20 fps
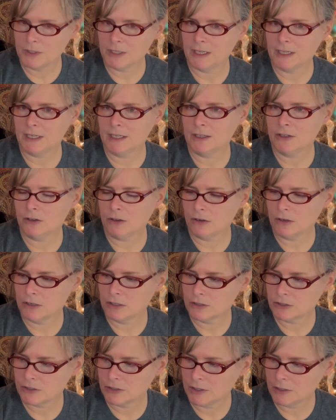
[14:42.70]
getting
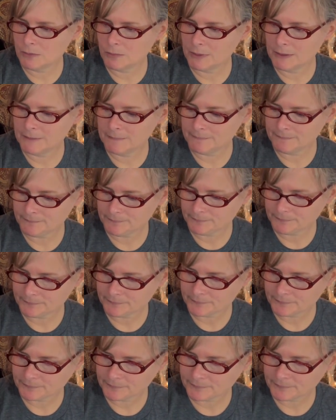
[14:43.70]
cards, don't we?
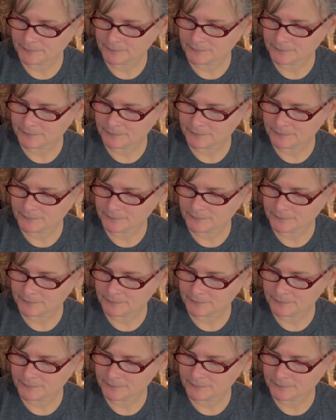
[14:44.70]
Yeah.